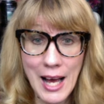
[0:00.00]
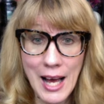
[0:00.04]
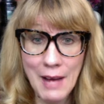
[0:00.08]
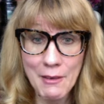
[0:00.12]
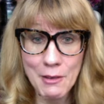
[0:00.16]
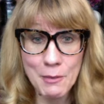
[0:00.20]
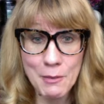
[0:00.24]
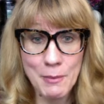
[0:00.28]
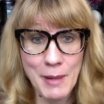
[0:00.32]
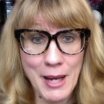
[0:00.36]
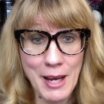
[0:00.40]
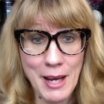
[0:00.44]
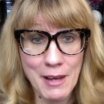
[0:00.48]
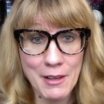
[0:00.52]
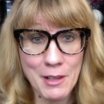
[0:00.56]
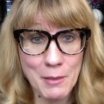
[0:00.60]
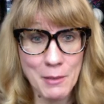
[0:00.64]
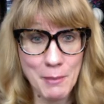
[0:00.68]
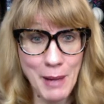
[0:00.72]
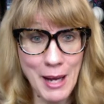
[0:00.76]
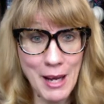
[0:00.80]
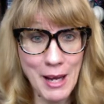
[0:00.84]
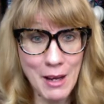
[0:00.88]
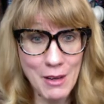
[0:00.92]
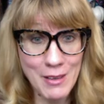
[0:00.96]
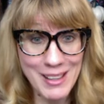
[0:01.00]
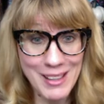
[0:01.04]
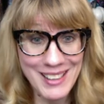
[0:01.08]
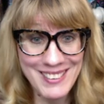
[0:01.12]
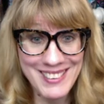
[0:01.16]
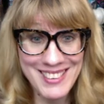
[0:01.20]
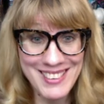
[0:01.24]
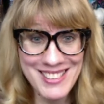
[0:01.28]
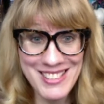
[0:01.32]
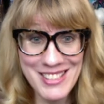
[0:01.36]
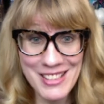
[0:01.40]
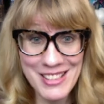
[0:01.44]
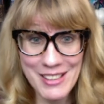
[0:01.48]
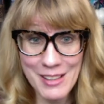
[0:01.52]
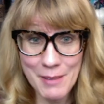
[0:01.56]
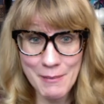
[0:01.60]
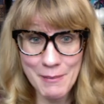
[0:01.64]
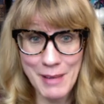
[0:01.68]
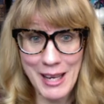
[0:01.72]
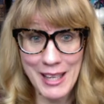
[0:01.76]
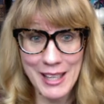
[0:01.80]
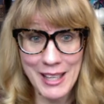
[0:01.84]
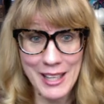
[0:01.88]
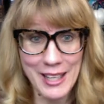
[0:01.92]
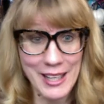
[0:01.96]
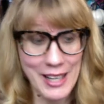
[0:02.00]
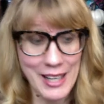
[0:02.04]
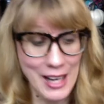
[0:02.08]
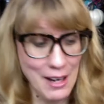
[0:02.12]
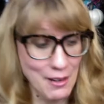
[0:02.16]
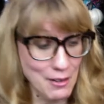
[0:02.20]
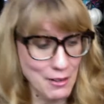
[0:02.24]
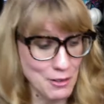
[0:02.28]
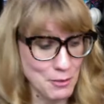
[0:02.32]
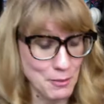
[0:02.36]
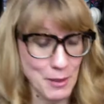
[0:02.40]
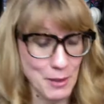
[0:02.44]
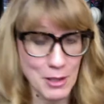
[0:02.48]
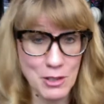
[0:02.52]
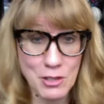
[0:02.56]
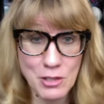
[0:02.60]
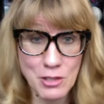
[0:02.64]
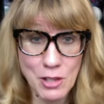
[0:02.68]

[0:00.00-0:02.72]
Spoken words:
would be out and about, and this year I'm not getting out as much.